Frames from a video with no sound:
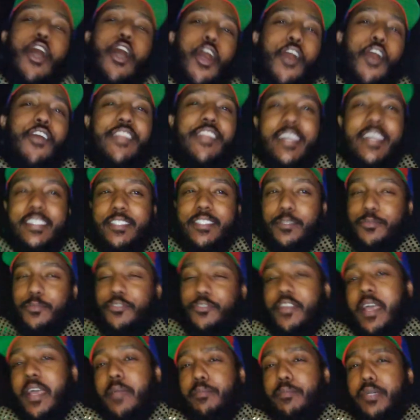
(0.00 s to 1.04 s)
on that
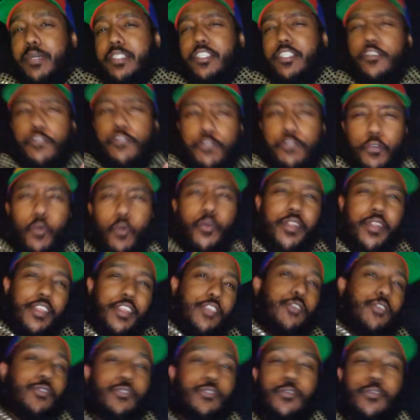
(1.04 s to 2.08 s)
subscribe button for the
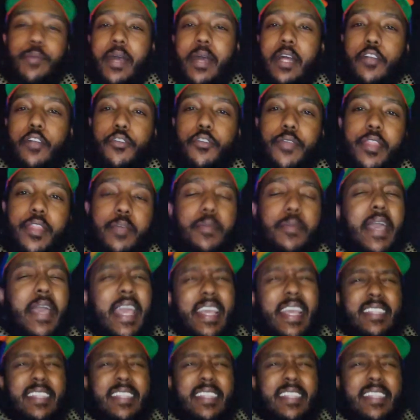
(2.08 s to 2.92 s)
YouTube algorithm